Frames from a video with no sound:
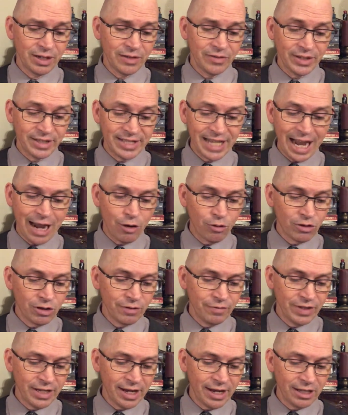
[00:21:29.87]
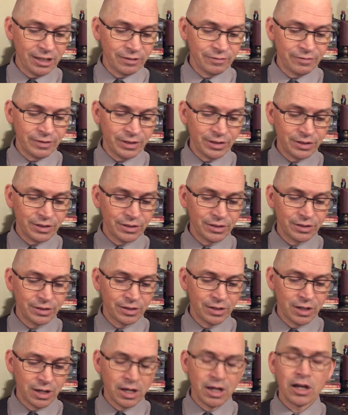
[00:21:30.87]
the Tower of the Elephant,
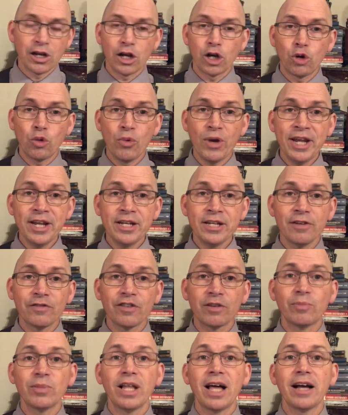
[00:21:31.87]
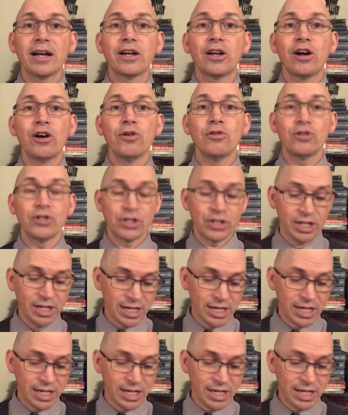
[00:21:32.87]
Queen of the Black Coast,